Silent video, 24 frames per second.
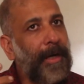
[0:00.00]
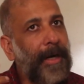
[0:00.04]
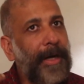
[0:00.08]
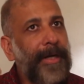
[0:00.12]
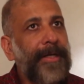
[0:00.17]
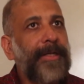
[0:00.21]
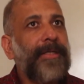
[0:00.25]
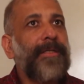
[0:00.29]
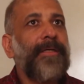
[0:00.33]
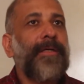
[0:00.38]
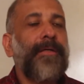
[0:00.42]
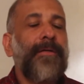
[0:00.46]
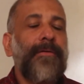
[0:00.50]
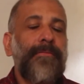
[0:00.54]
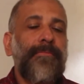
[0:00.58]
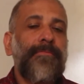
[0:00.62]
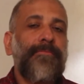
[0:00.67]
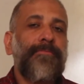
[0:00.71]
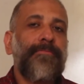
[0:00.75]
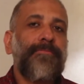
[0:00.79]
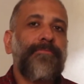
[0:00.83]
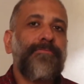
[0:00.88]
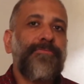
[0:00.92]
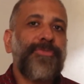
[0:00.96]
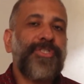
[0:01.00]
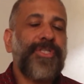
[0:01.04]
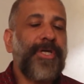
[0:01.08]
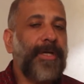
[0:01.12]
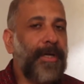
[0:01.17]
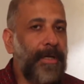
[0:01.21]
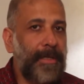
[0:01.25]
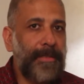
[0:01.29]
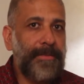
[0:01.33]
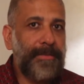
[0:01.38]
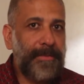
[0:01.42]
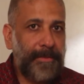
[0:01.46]
ideal
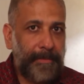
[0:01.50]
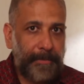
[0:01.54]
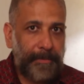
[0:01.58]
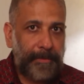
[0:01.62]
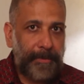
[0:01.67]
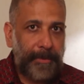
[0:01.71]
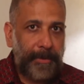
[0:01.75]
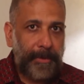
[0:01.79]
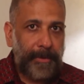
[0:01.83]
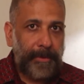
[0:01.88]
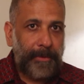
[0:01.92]
journalism.